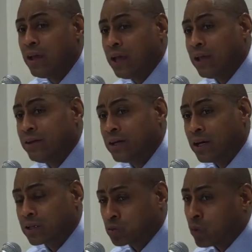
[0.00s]
And
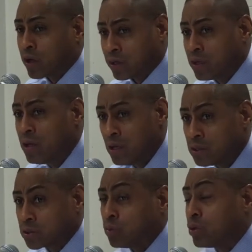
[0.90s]
because we're going to,
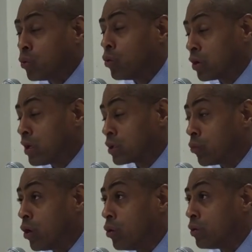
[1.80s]
soon here, we'll hit the
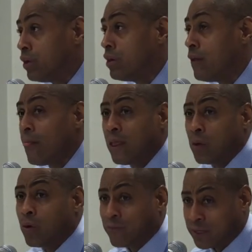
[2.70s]
road and
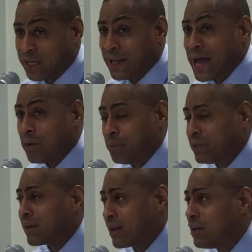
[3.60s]
we'll have to get help. But
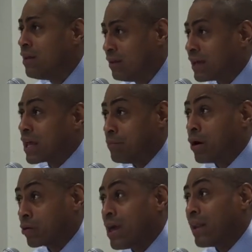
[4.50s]
they got to
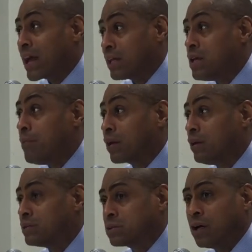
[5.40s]
buckle down
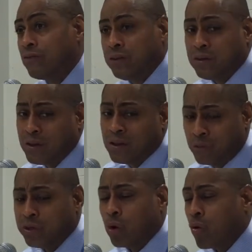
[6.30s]
academically and stuff. And
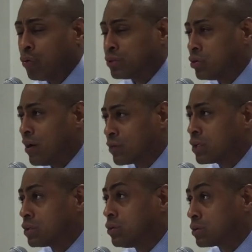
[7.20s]
we know what we still have to
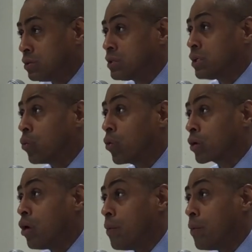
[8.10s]
continue to work